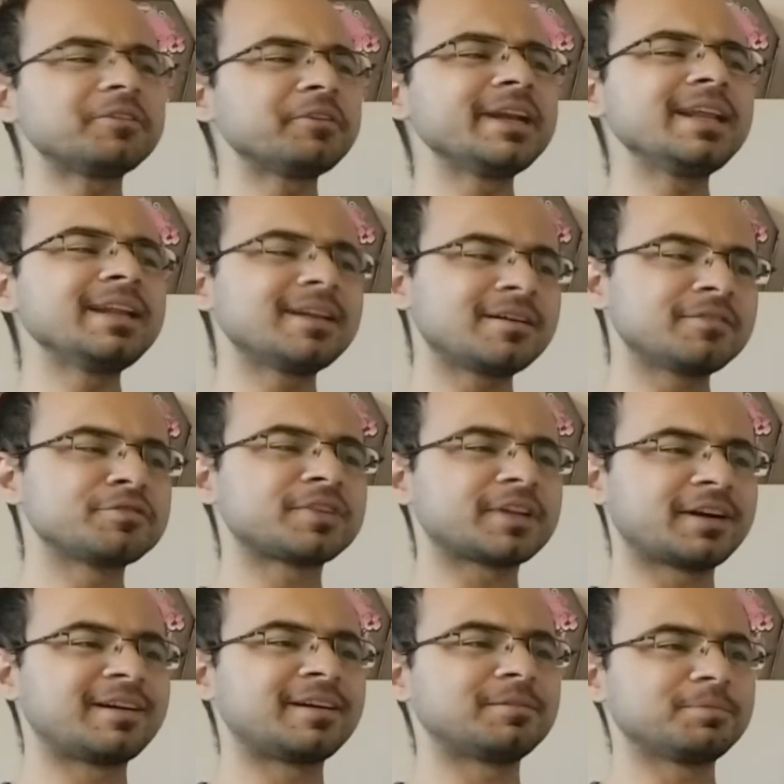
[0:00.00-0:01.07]
Really loves
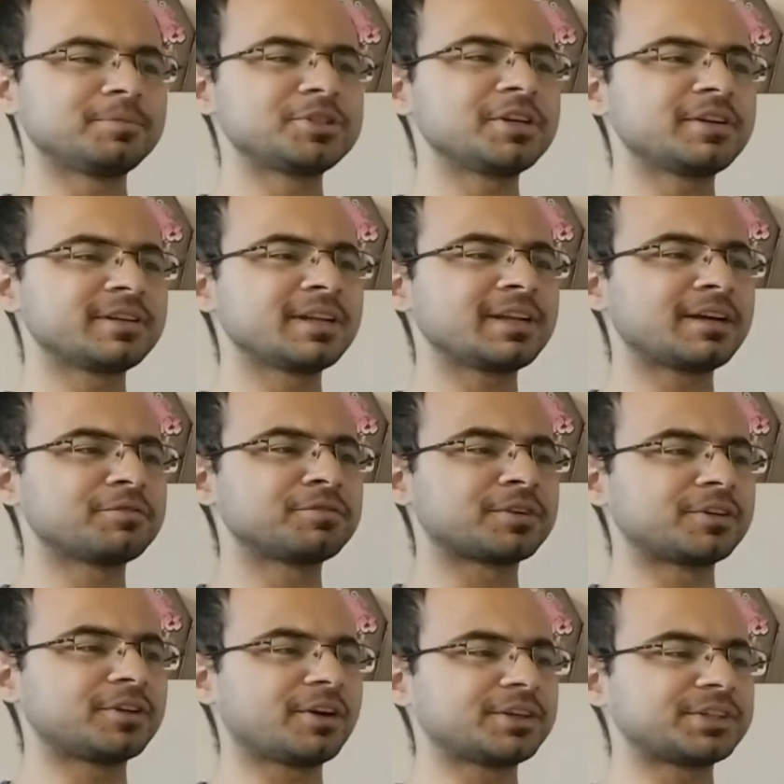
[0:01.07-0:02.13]
her. She really loves
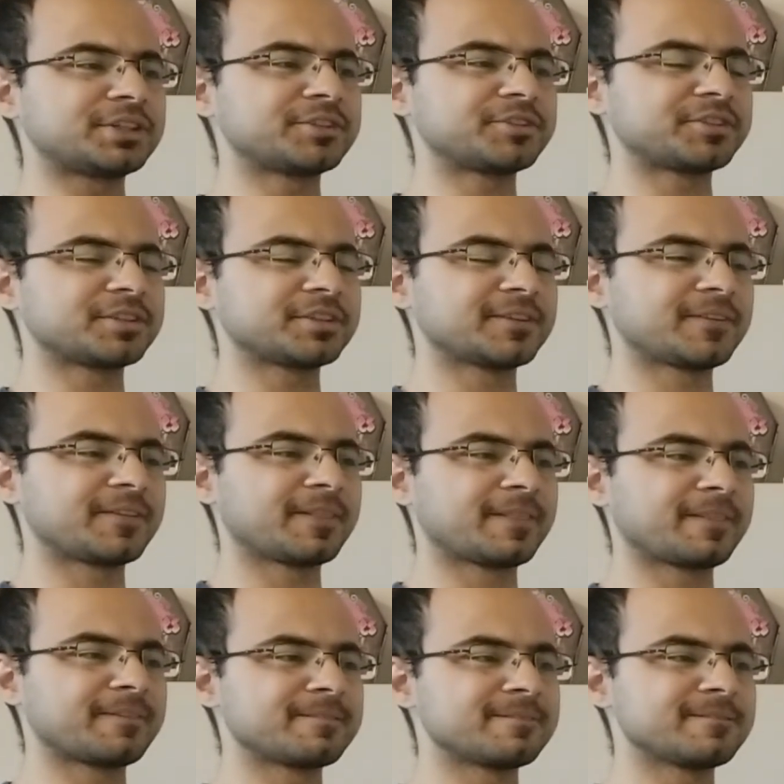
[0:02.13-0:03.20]
her daughters.
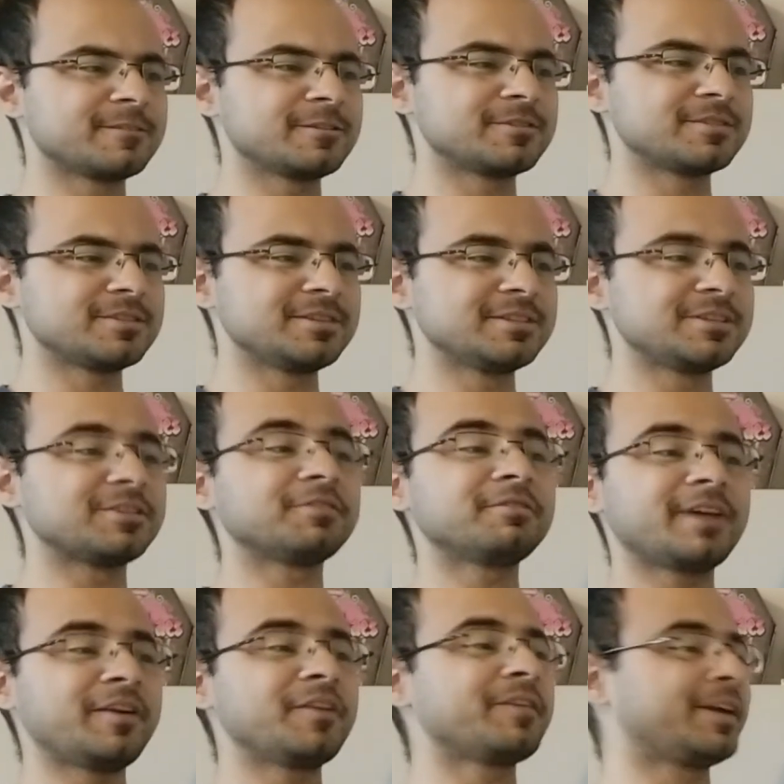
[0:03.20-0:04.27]
He's a
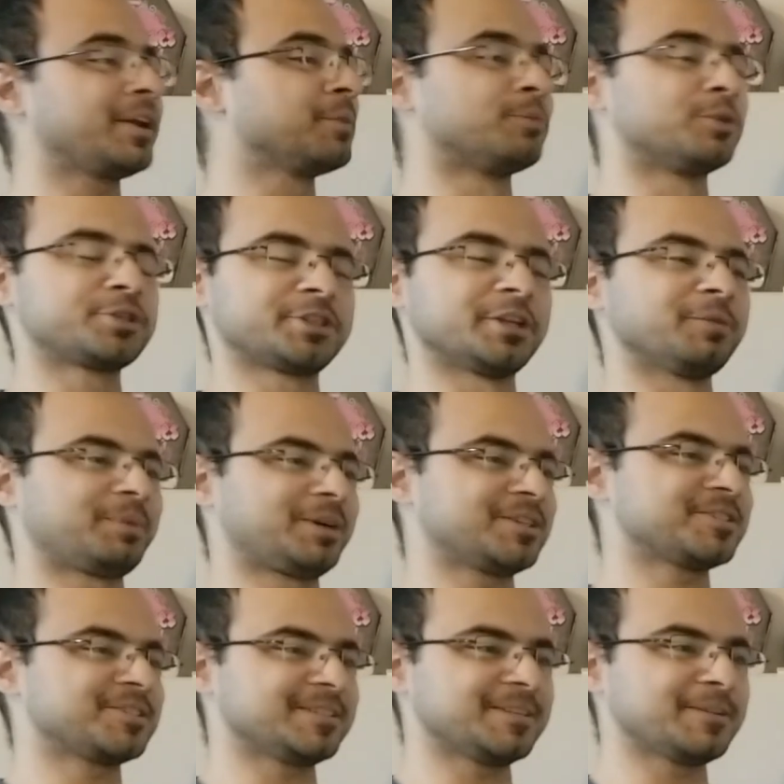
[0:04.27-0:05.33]
very, very emotional
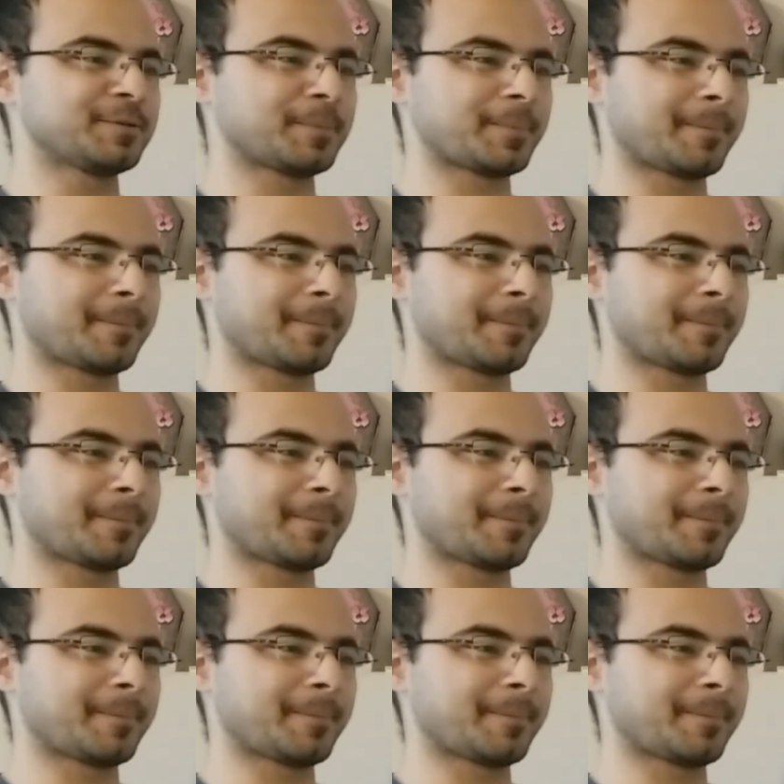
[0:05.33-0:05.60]
person.